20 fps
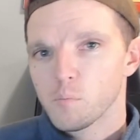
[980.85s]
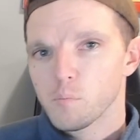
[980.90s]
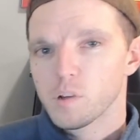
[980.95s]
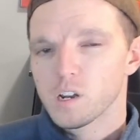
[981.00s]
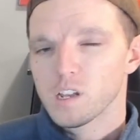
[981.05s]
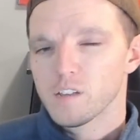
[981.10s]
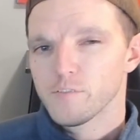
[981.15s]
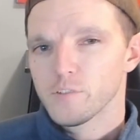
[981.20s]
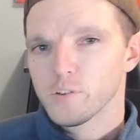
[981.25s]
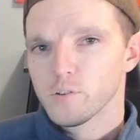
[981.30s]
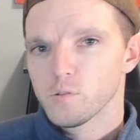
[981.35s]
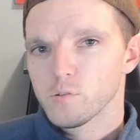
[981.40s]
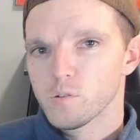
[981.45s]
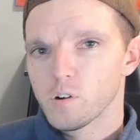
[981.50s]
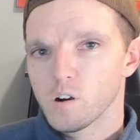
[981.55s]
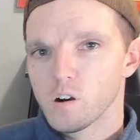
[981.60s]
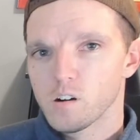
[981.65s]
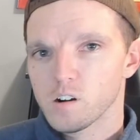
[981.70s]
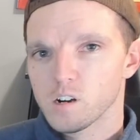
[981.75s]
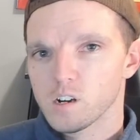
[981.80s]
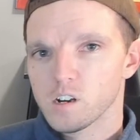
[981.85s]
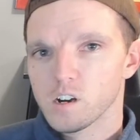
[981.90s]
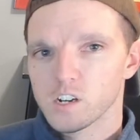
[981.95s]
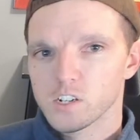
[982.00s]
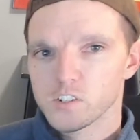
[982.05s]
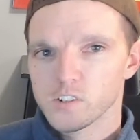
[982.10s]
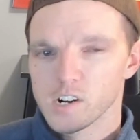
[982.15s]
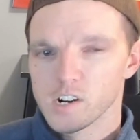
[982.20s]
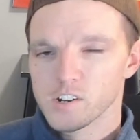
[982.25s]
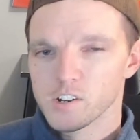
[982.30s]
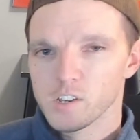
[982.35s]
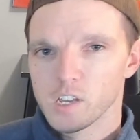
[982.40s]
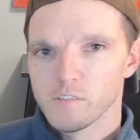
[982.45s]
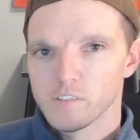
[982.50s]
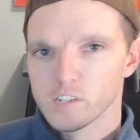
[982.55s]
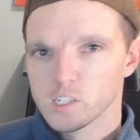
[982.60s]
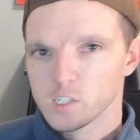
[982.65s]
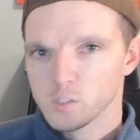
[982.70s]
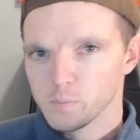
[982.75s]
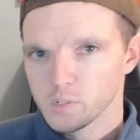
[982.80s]
But if you are a contractor, you
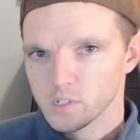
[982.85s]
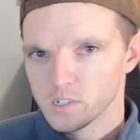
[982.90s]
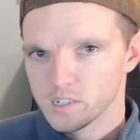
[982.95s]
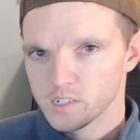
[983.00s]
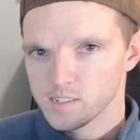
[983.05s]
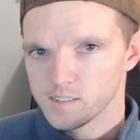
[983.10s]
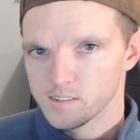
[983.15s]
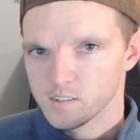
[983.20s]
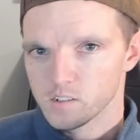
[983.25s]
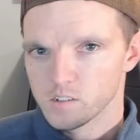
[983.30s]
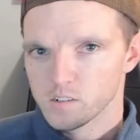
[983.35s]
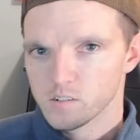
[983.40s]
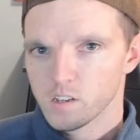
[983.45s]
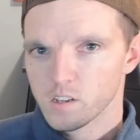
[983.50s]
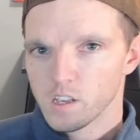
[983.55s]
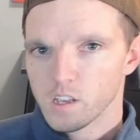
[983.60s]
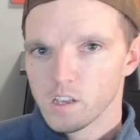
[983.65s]
have experience, you're